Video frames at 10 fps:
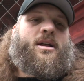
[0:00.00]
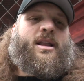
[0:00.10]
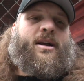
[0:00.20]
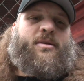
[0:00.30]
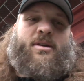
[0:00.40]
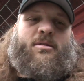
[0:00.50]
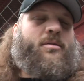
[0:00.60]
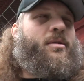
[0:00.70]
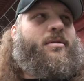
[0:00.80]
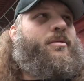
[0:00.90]
like when they
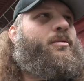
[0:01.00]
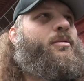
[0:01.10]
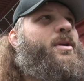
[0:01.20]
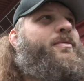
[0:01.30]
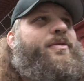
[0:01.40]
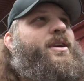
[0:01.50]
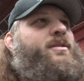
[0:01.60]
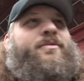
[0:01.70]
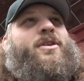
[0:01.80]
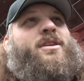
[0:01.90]
were
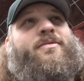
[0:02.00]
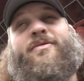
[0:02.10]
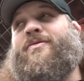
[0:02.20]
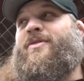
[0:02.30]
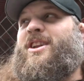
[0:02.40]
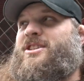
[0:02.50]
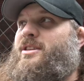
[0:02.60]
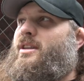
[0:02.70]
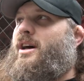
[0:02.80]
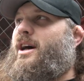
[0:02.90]
refit,
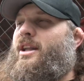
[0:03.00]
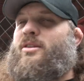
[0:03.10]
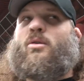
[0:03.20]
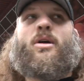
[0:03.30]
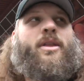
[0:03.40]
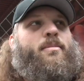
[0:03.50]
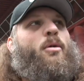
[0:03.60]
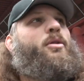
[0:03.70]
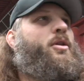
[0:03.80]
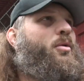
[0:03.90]
finishing the uh, door, they
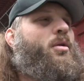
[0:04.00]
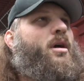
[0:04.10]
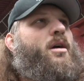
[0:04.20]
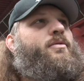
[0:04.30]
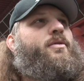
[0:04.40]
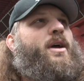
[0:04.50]
pulled the door off,